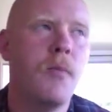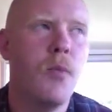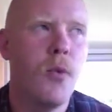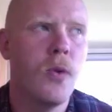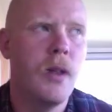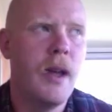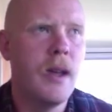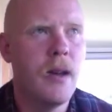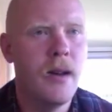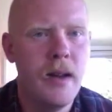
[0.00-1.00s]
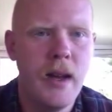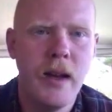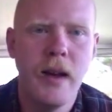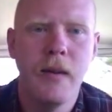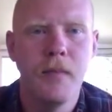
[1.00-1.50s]
More like
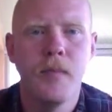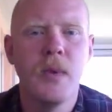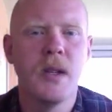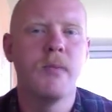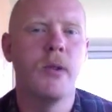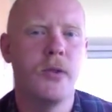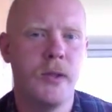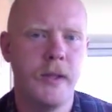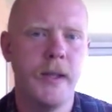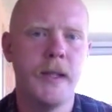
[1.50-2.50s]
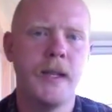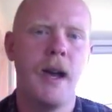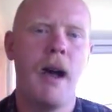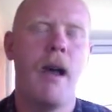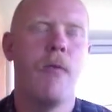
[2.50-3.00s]
explosions in the
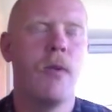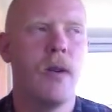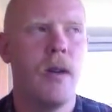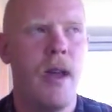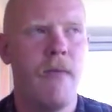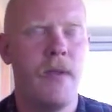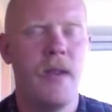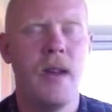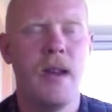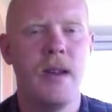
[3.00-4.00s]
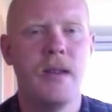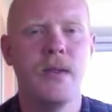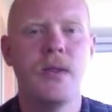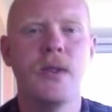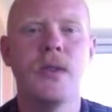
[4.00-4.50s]
sky where everything
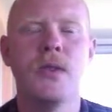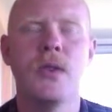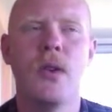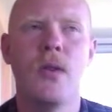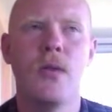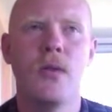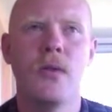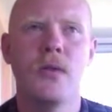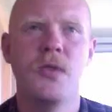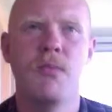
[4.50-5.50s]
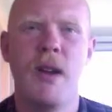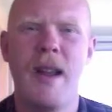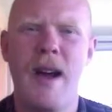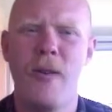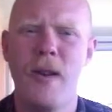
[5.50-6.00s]
is just so
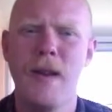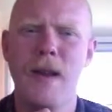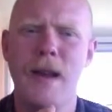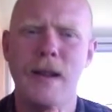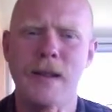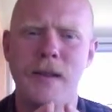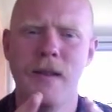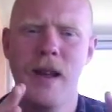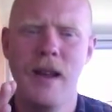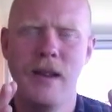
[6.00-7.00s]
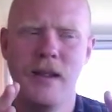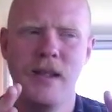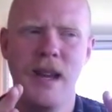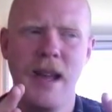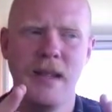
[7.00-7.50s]
spread out and
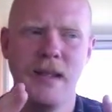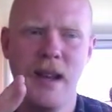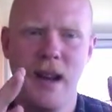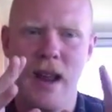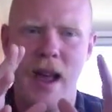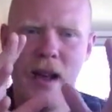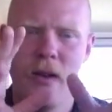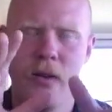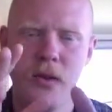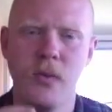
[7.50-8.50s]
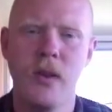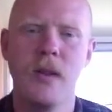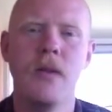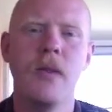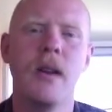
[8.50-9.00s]
dense, and it echoes
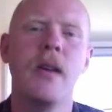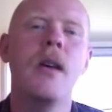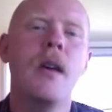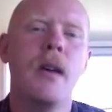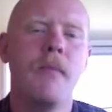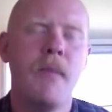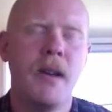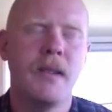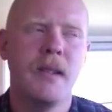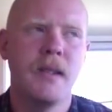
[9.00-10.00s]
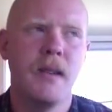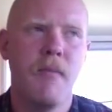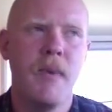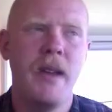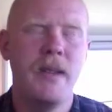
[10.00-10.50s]
with you, and it makes this
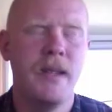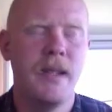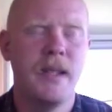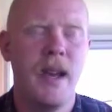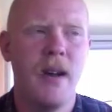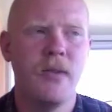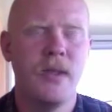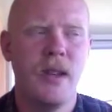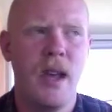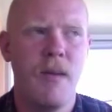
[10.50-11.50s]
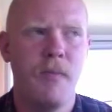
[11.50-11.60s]
amazing soundscape.